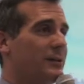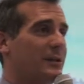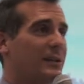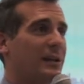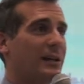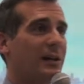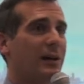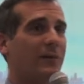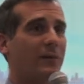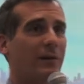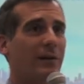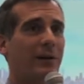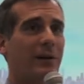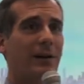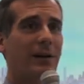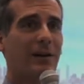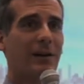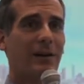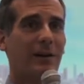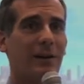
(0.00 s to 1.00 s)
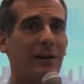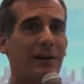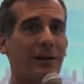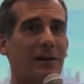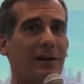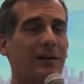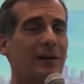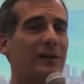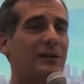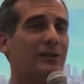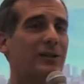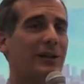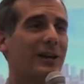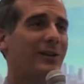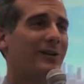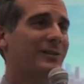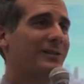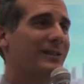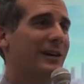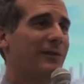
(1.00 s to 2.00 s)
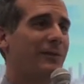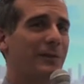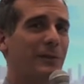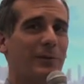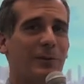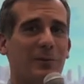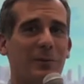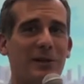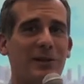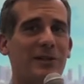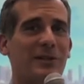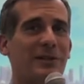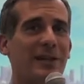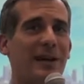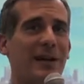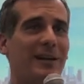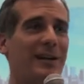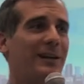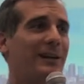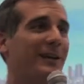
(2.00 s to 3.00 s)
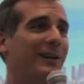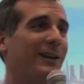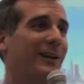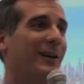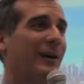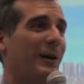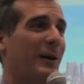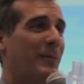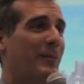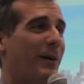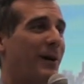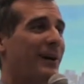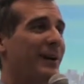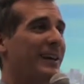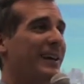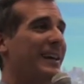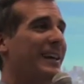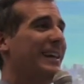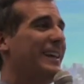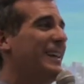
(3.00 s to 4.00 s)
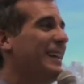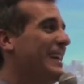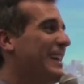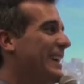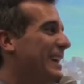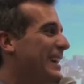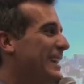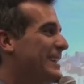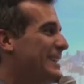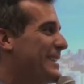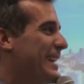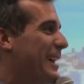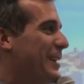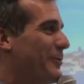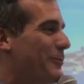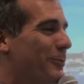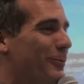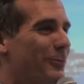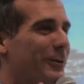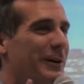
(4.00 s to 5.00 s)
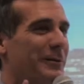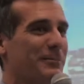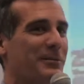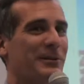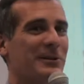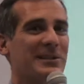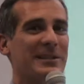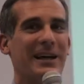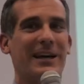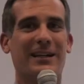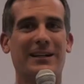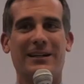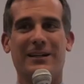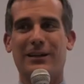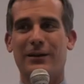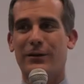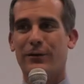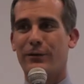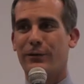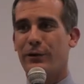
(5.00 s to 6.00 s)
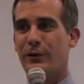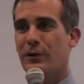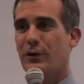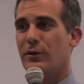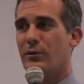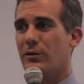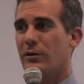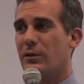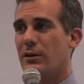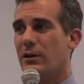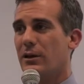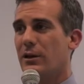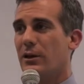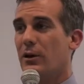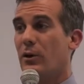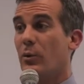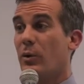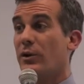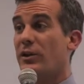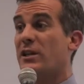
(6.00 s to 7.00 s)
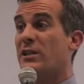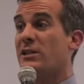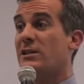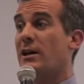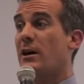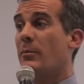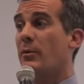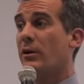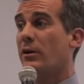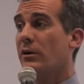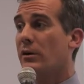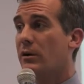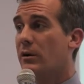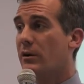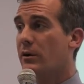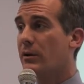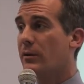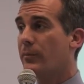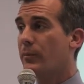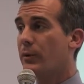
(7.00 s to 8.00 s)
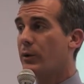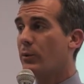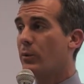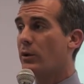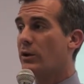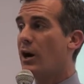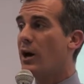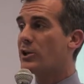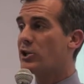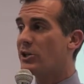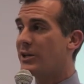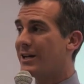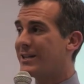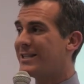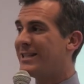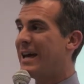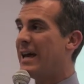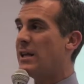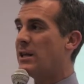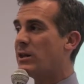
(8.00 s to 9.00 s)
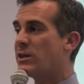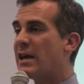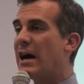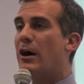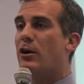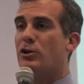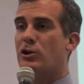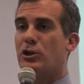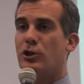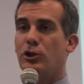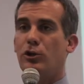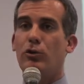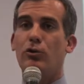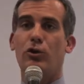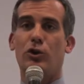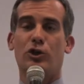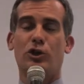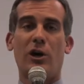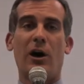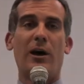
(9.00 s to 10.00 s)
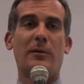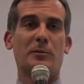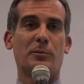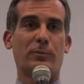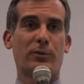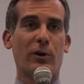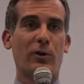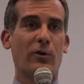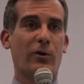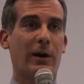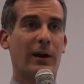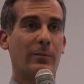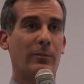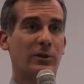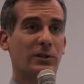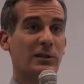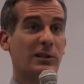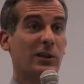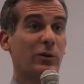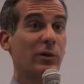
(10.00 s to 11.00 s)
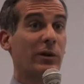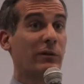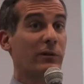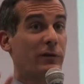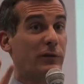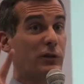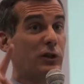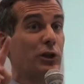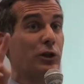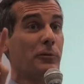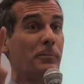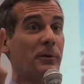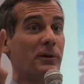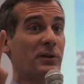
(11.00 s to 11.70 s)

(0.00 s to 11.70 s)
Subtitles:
She take off already? She got her selfie with me and she's out of here. Marlene said 1% for youth. Well, this summer, we're launching a 10,000 youth jobs program, which is the equivalent of 2%